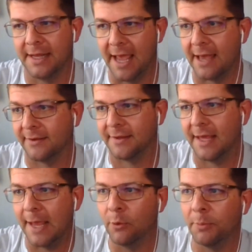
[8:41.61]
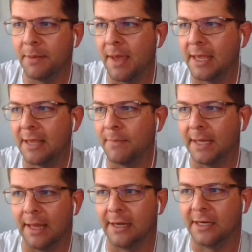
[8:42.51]
Yes, he will be making my
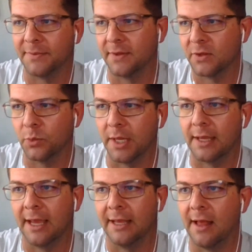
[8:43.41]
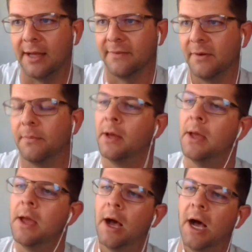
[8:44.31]
lineups this week, a lot of
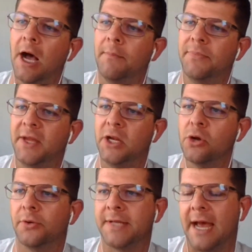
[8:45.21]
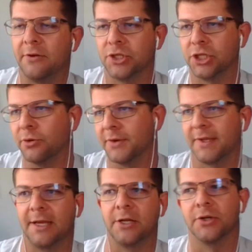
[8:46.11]
them. Then you go down, Shedeur
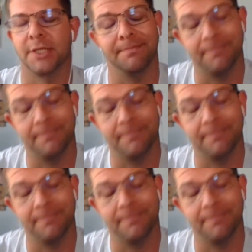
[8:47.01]
Sanders.